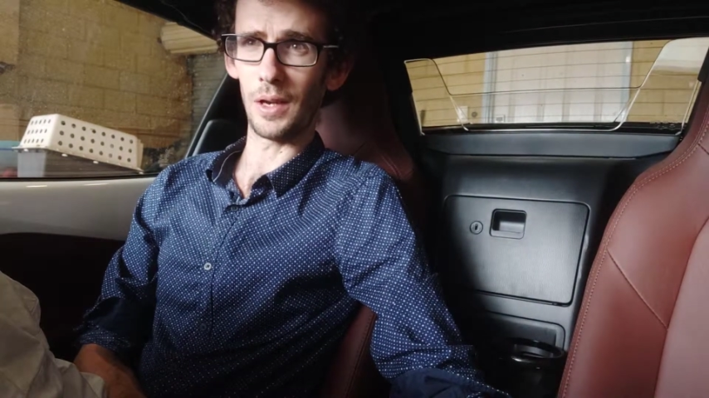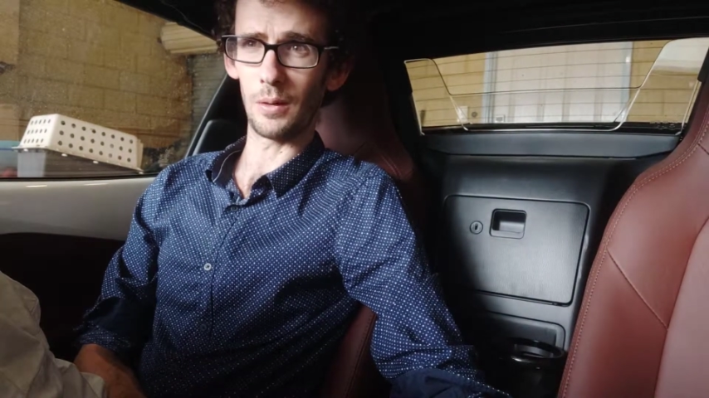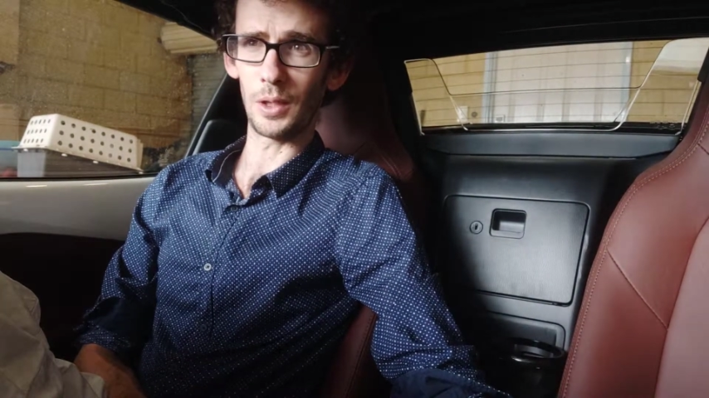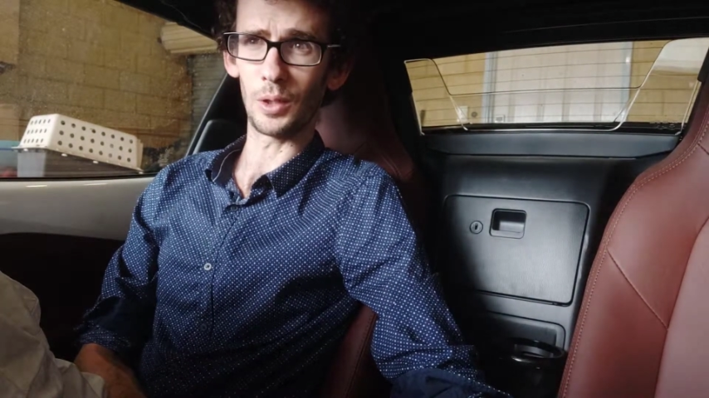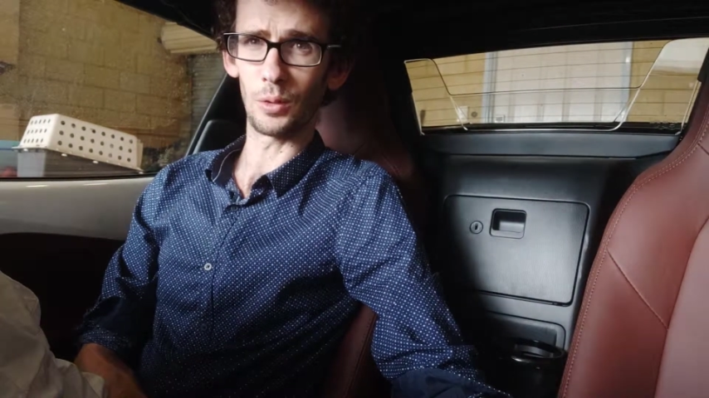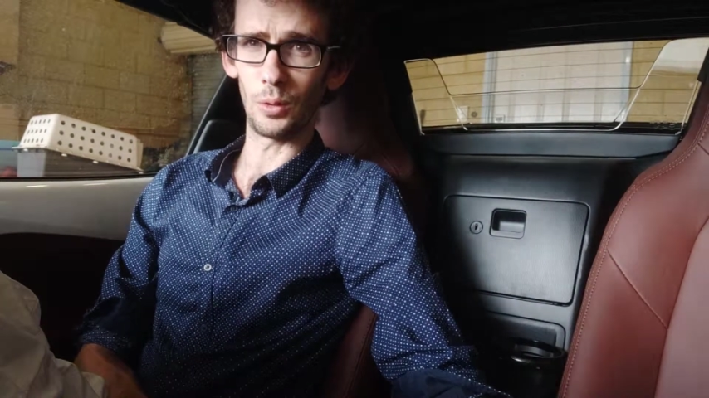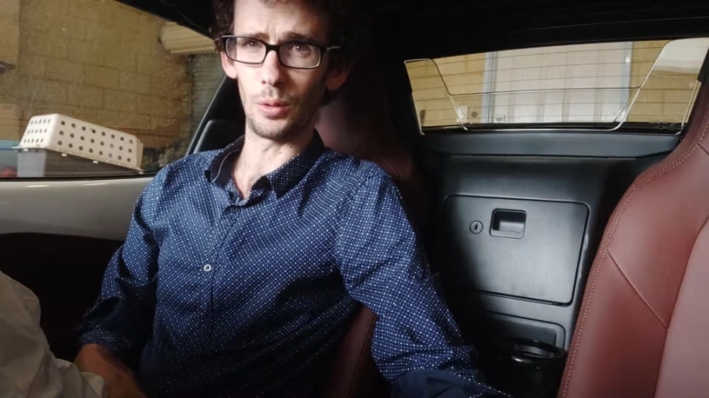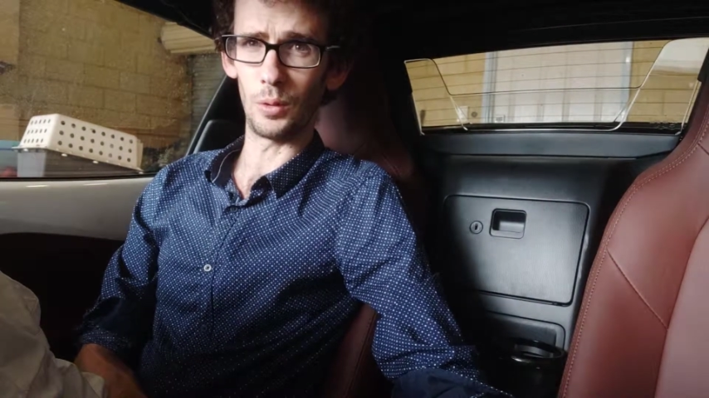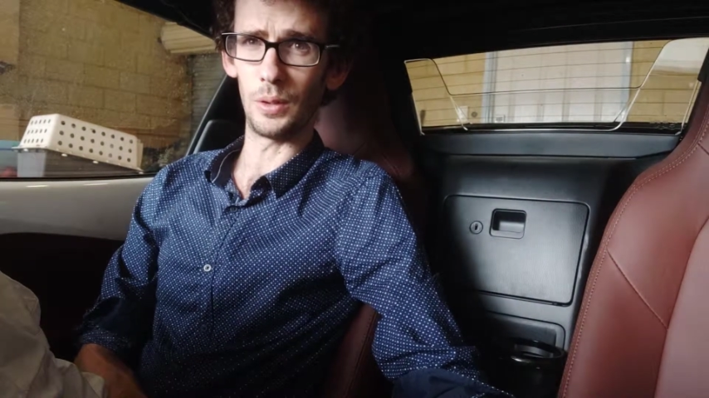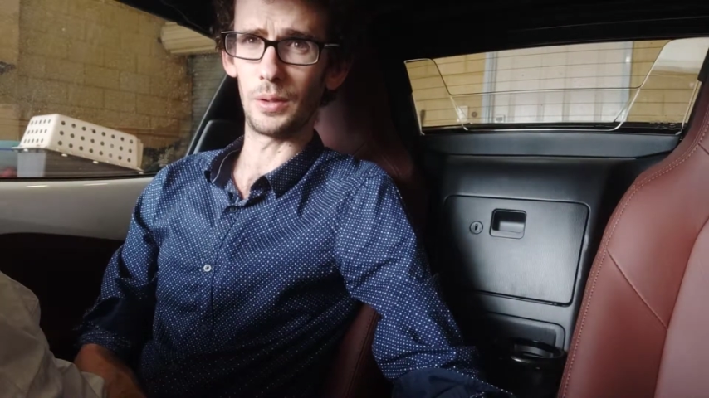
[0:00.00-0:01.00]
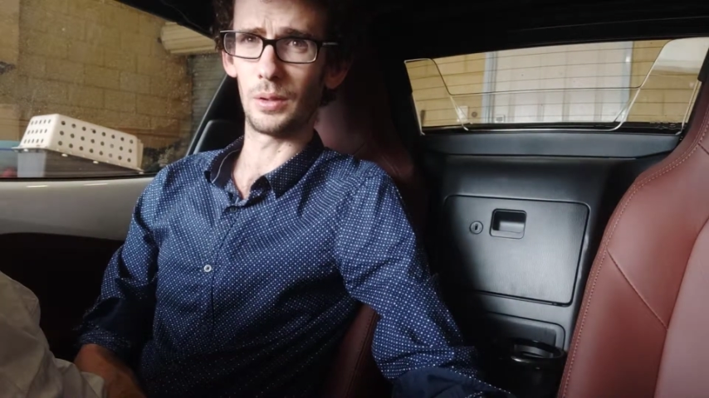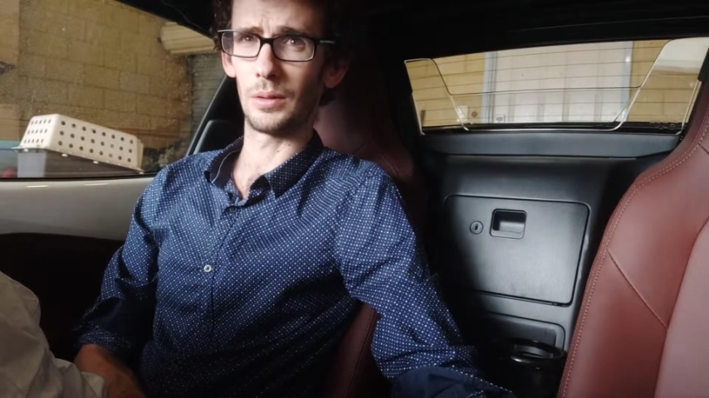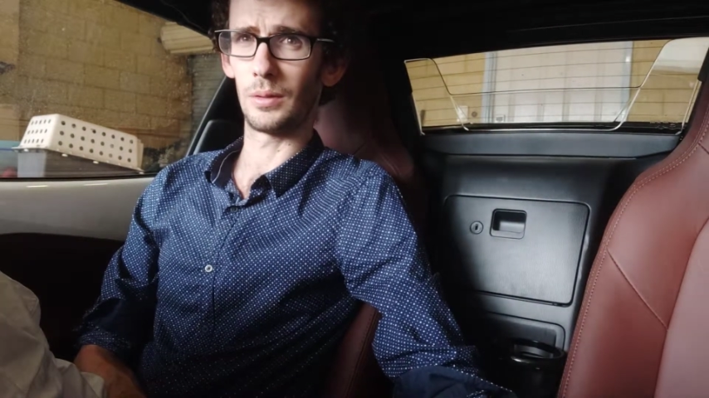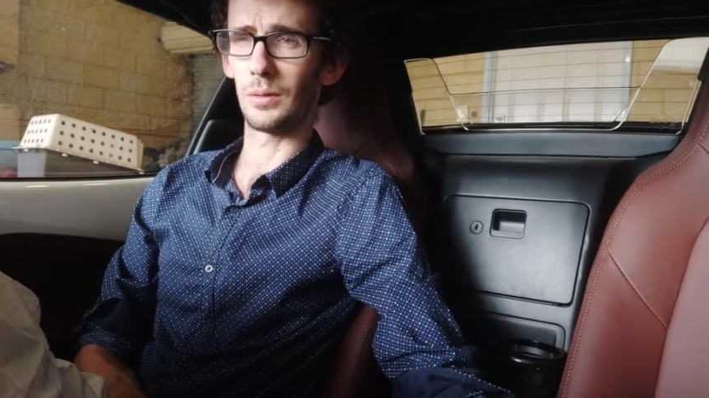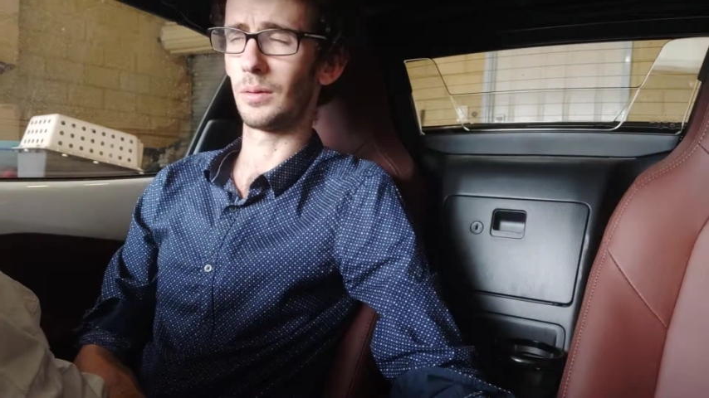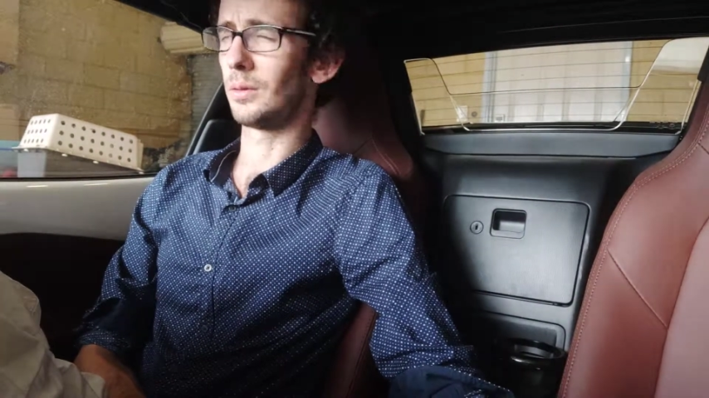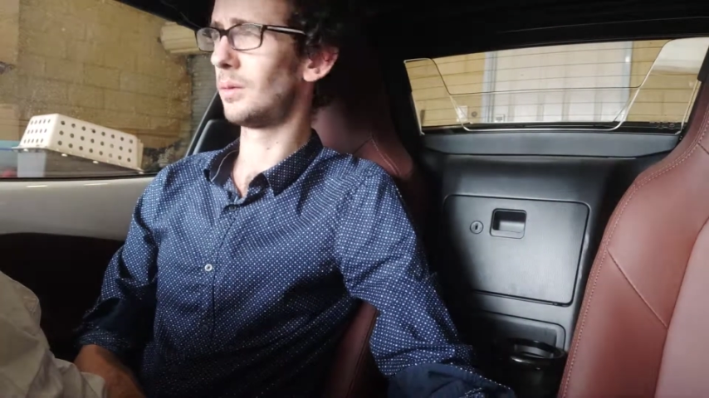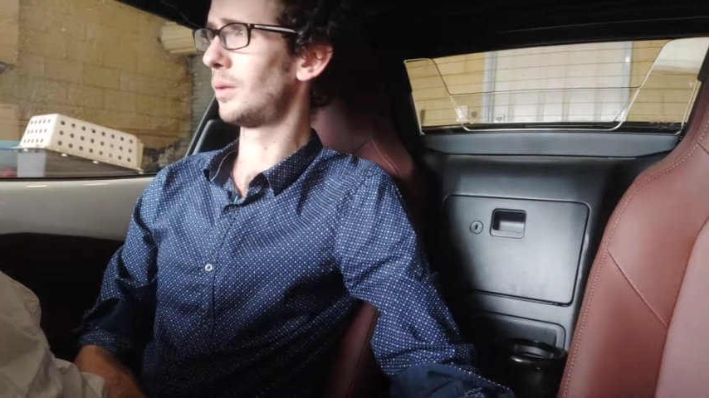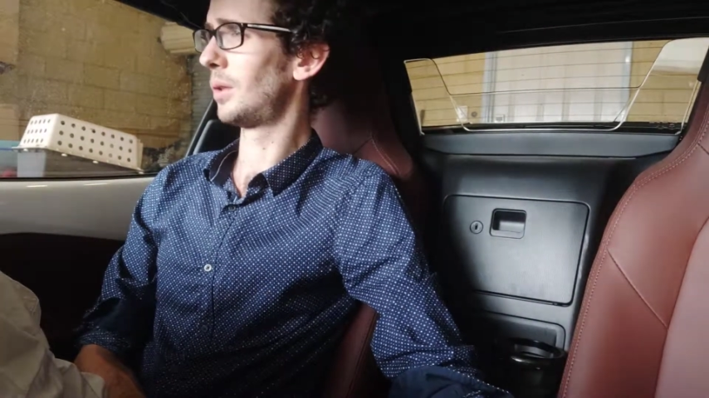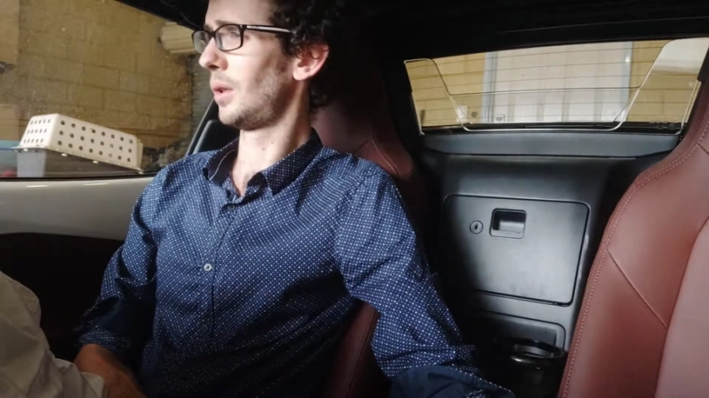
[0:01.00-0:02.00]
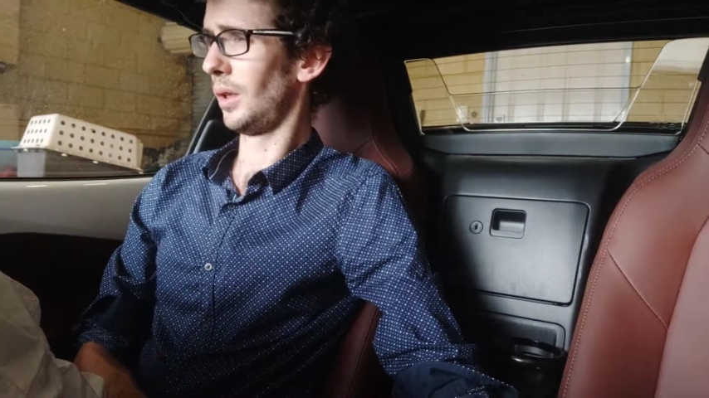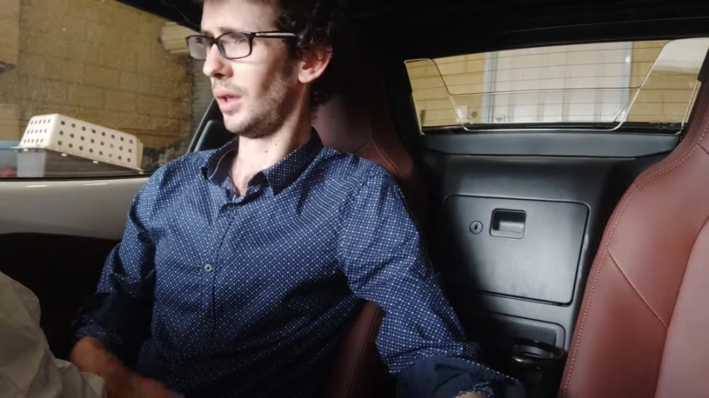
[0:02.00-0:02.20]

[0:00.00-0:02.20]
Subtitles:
very good.